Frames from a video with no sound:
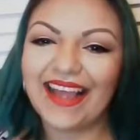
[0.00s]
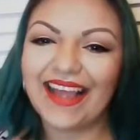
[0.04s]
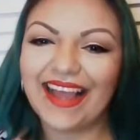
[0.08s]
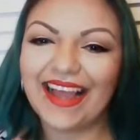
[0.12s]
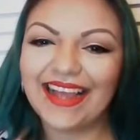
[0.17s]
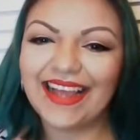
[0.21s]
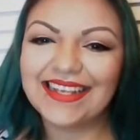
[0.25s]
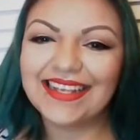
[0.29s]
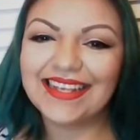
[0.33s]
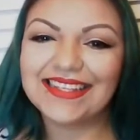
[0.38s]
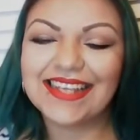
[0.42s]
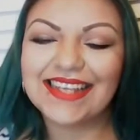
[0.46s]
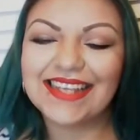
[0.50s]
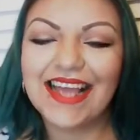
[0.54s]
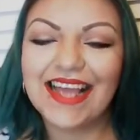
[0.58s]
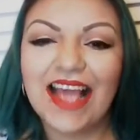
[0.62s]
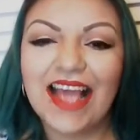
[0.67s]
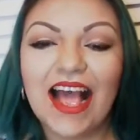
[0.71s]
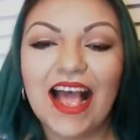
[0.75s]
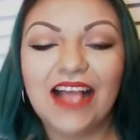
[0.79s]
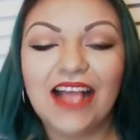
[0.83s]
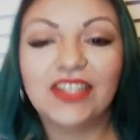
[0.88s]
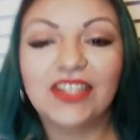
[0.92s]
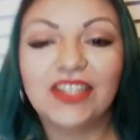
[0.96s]
Hi guys!
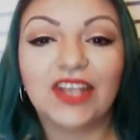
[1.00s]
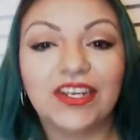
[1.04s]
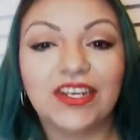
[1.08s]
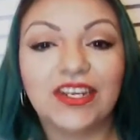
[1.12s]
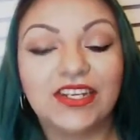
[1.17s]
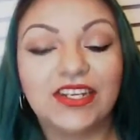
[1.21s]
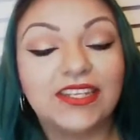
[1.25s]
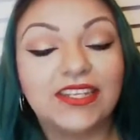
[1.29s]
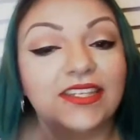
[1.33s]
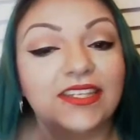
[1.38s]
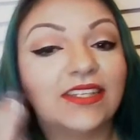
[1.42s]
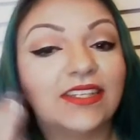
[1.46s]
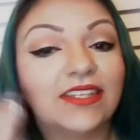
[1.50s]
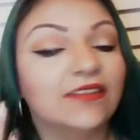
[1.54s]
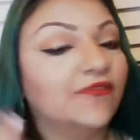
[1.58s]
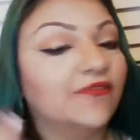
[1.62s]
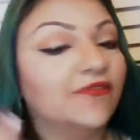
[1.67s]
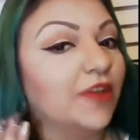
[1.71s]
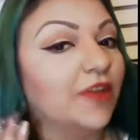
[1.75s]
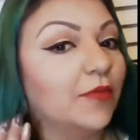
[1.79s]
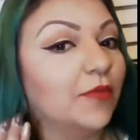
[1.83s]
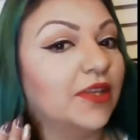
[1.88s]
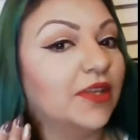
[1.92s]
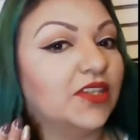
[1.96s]
So I just
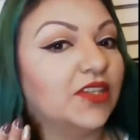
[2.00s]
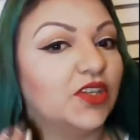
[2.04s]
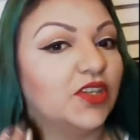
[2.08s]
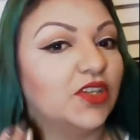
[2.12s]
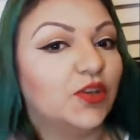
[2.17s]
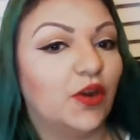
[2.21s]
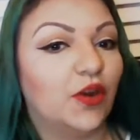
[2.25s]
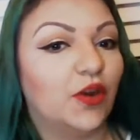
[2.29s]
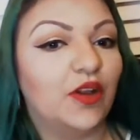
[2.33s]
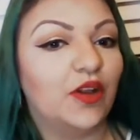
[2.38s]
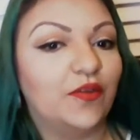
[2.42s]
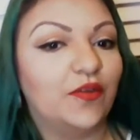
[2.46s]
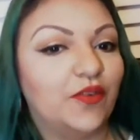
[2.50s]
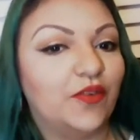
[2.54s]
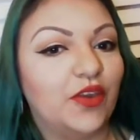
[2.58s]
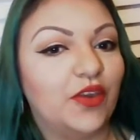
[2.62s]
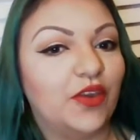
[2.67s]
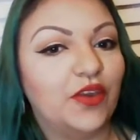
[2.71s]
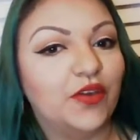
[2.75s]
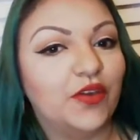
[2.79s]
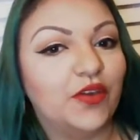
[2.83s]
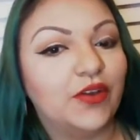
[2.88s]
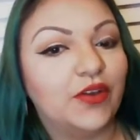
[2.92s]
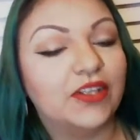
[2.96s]
filmed this
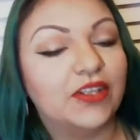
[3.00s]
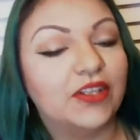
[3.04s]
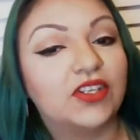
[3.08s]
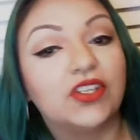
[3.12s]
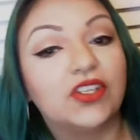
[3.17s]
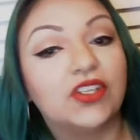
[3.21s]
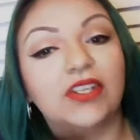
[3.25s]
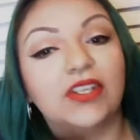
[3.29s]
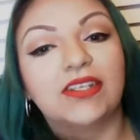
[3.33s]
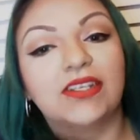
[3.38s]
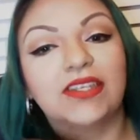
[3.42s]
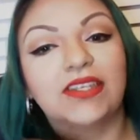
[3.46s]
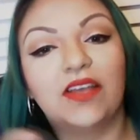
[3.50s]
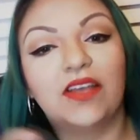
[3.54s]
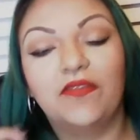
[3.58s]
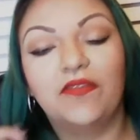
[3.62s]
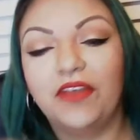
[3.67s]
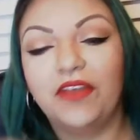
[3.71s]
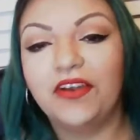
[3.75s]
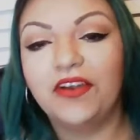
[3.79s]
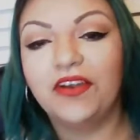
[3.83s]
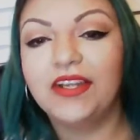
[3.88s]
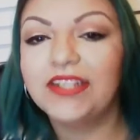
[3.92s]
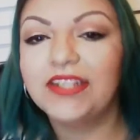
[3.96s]
tutorial for you. It's
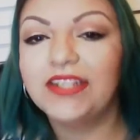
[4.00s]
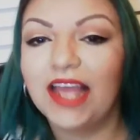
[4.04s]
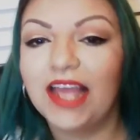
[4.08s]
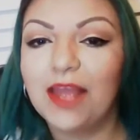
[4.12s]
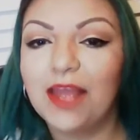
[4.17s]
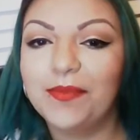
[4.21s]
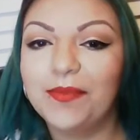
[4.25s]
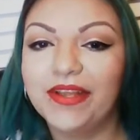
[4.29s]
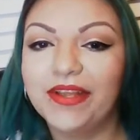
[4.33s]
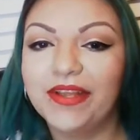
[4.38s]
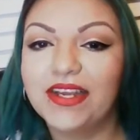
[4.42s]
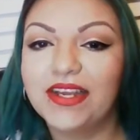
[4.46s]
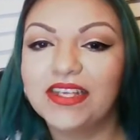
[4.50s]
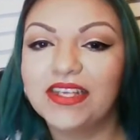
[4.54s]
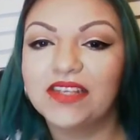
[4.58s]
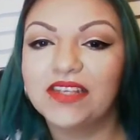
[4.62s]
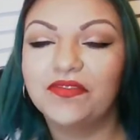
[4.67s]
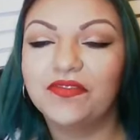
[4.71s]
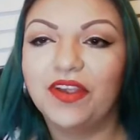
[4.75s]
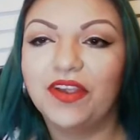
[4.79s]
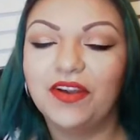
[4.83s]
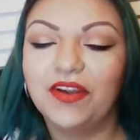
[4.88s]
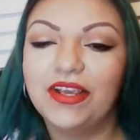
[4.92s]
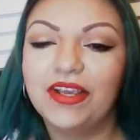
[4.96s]
just a very
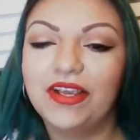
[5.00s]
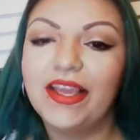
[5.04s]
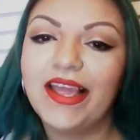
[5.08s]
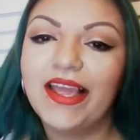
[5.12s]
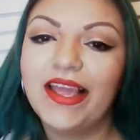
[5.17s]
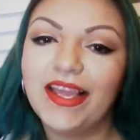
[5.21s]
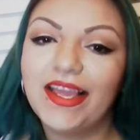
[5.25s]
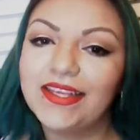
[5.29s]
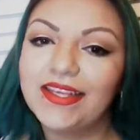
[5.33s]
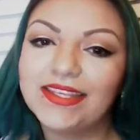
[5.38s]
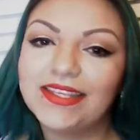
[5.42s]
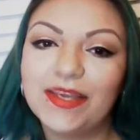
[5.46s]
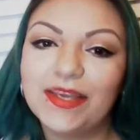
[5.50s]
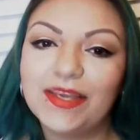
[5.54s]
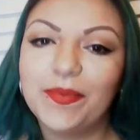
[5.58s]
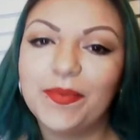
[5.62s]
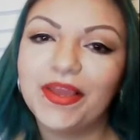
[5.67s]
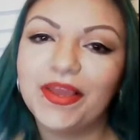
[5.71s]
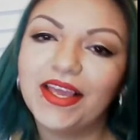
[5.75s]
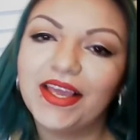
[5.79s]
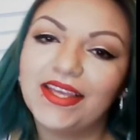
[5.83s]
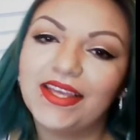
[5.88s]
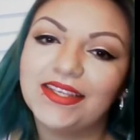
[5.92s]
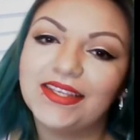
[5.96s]
timeless, very
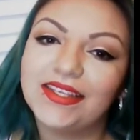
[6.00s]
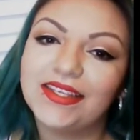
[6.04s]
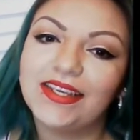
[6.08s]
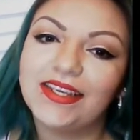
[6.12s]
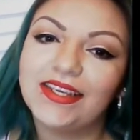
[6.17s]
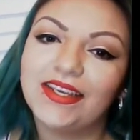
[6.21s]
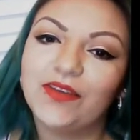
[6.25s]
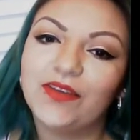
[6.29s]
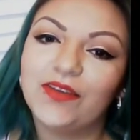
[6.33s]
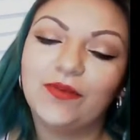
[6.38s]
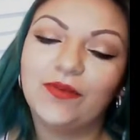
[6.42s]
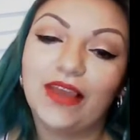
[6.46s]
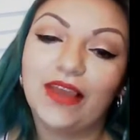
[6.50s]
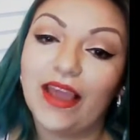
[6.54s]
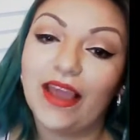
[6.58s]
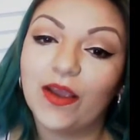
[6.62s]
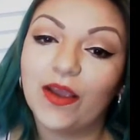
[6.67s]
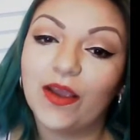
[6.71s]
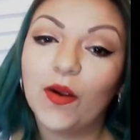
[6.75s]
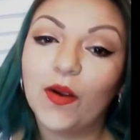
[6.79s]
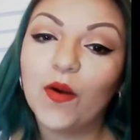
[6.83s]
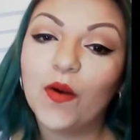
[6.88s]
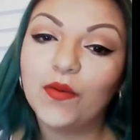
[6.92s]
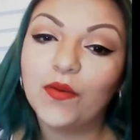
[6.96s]
easy peasy, you
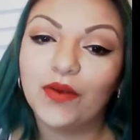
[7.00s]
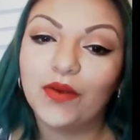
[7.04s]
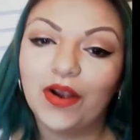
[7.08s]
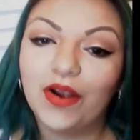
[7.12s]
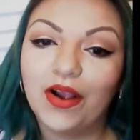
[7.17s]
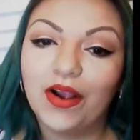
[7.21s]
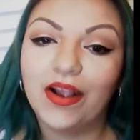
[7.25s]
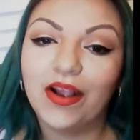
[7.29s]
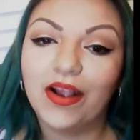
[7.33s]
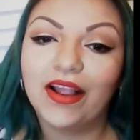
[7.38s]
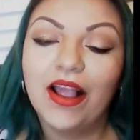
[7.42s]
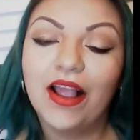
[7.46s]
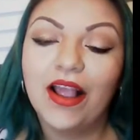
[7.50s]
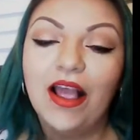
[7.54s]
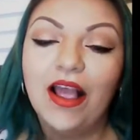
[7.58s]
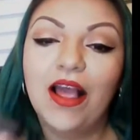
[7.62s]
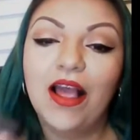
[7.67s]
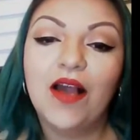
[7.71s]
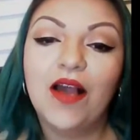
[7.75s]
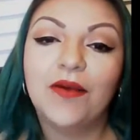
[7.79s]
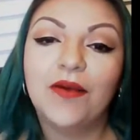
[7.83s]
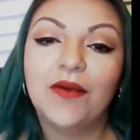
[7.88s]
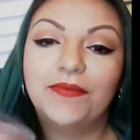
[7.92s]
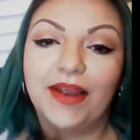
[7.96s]
can't go wrong,
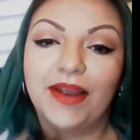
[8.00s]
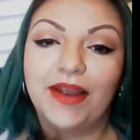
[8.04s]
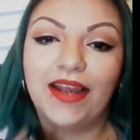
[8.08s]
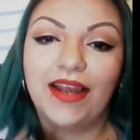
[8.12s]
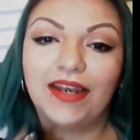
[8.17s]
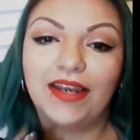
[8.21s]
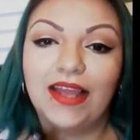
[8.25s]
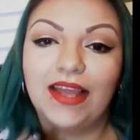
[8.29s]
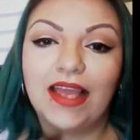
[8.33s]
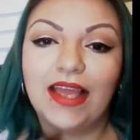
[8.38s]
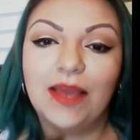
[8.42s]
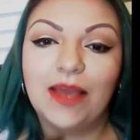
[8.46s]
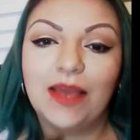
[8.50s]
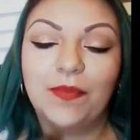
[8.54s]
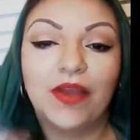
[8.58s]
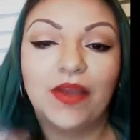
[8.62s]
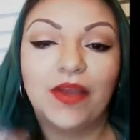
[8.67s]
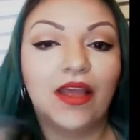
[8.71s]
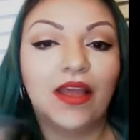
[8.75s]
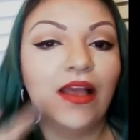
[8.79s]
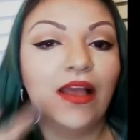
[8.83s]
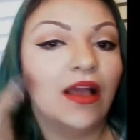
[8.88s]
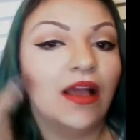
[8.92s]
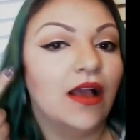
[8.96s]
red
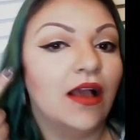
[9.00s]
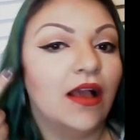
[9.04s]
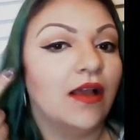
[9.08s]
lip,